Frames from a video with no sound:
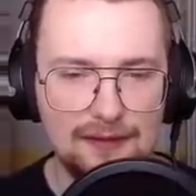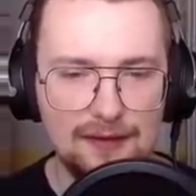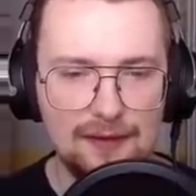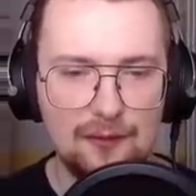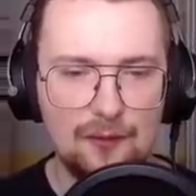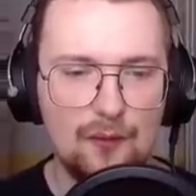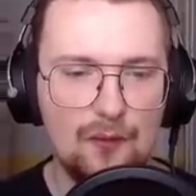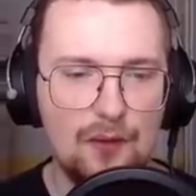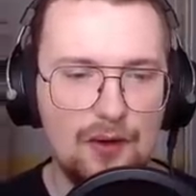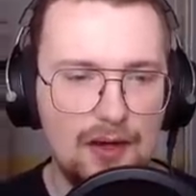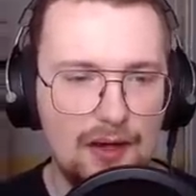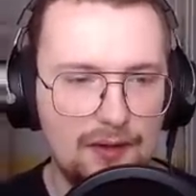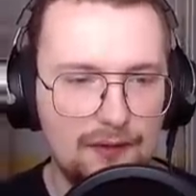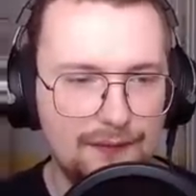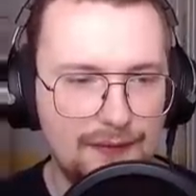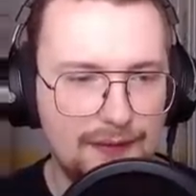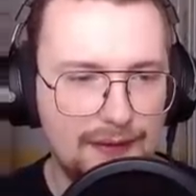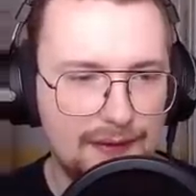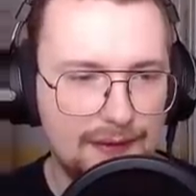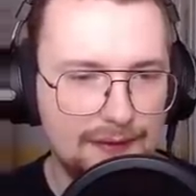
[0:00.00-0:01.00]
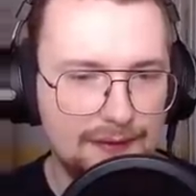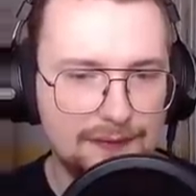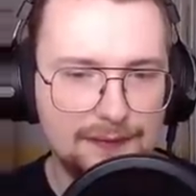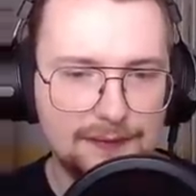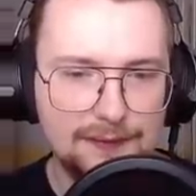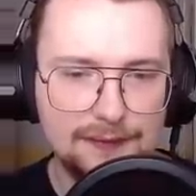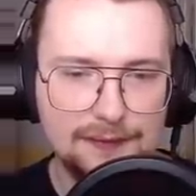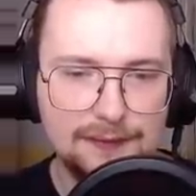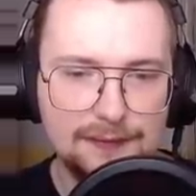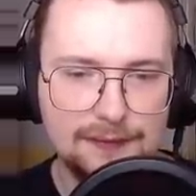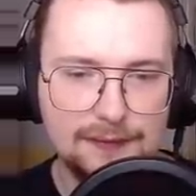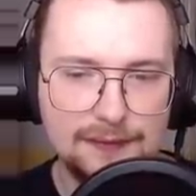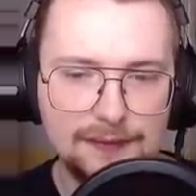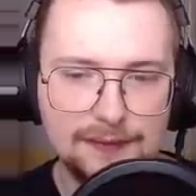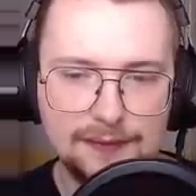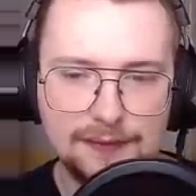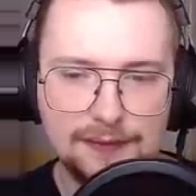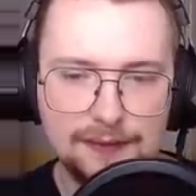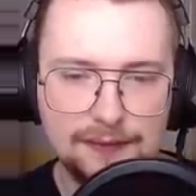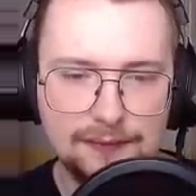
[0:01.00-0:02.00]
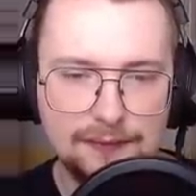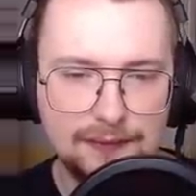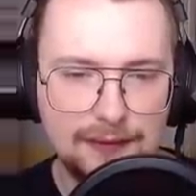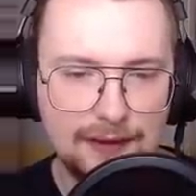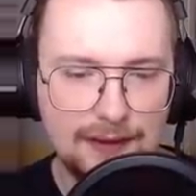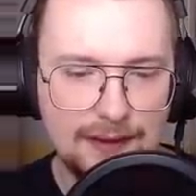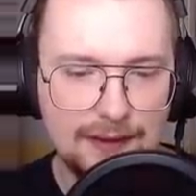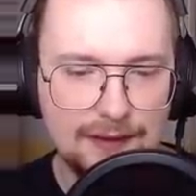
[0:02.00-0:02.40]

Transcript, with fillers: in a while there. Okay.